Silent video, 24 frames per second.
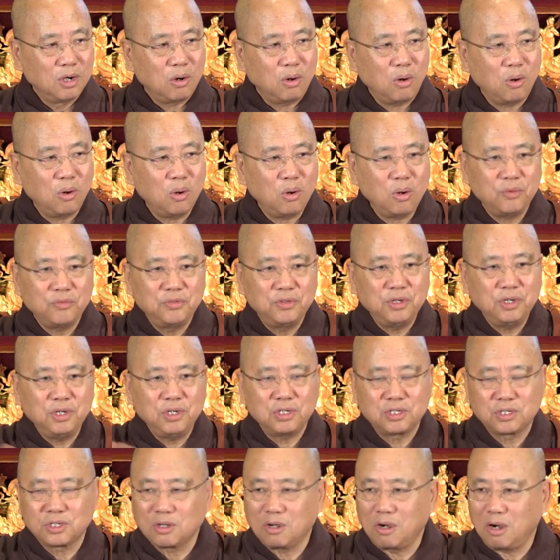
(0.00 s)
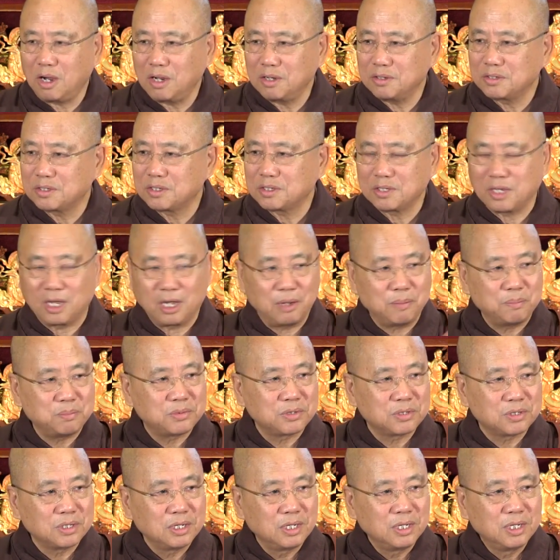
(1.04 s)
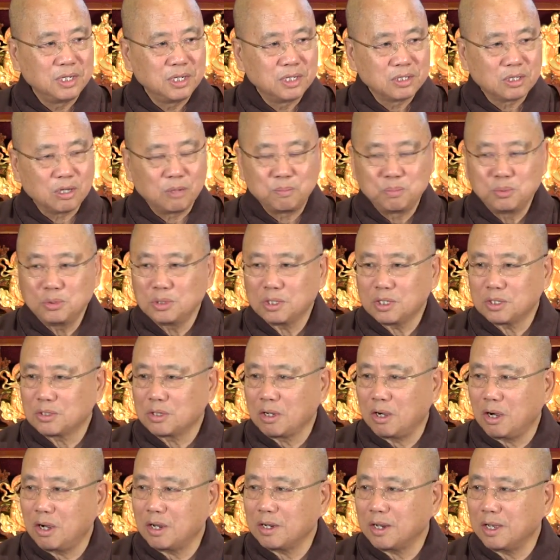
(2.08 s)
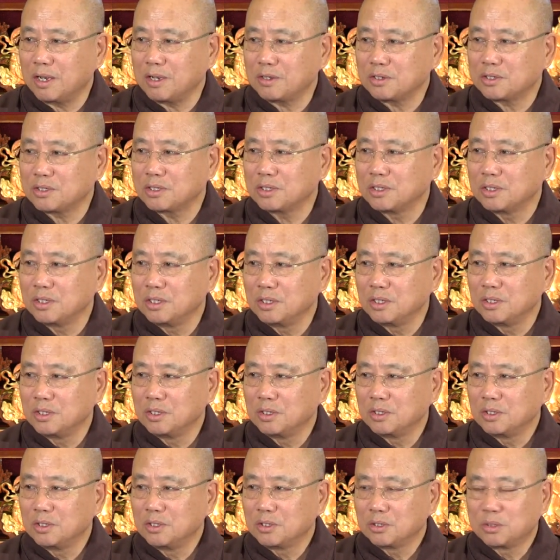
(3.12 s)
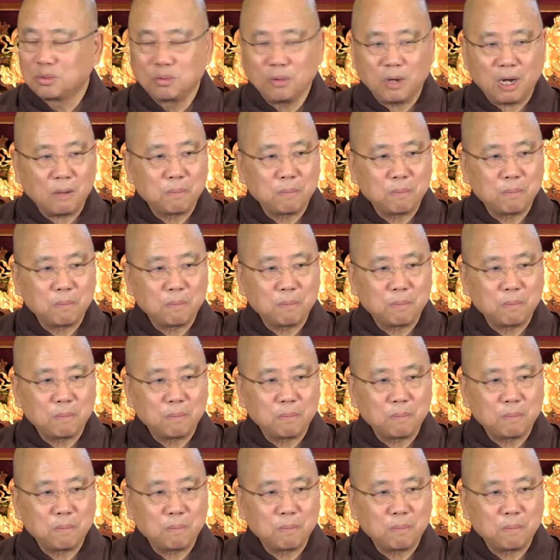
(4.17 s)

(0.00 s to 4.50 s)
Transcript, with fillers: All these concepts, the Buddha taught us to